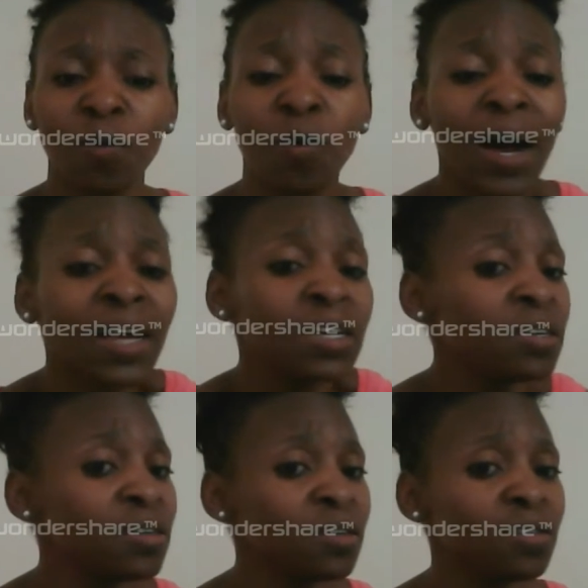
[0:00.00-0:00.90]
Why
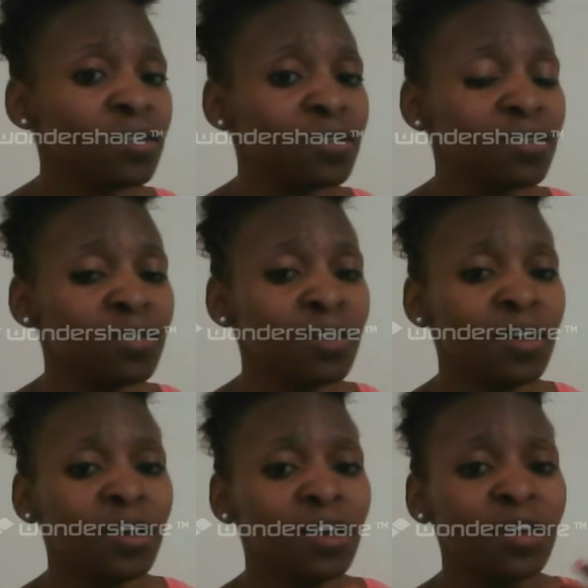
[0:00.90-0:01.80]

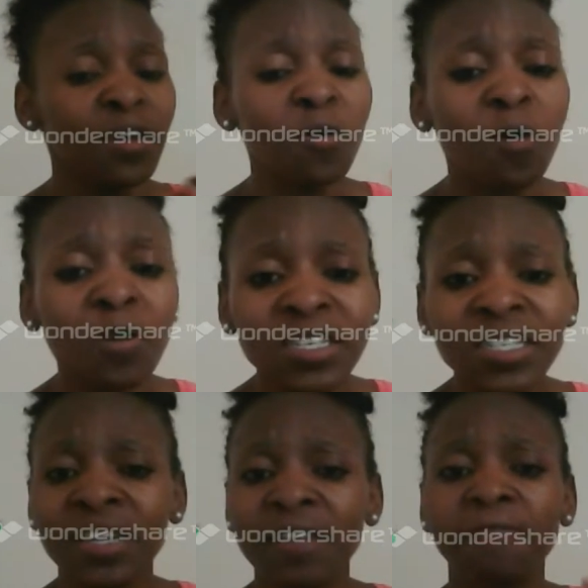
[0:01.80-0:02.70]
He
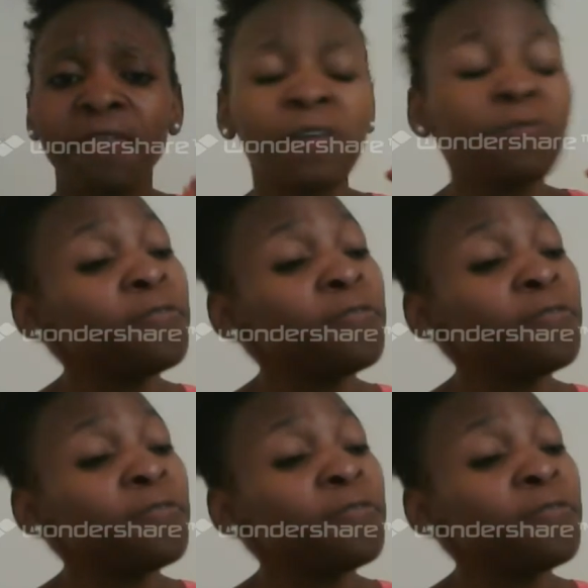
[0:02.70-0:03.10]
constantly found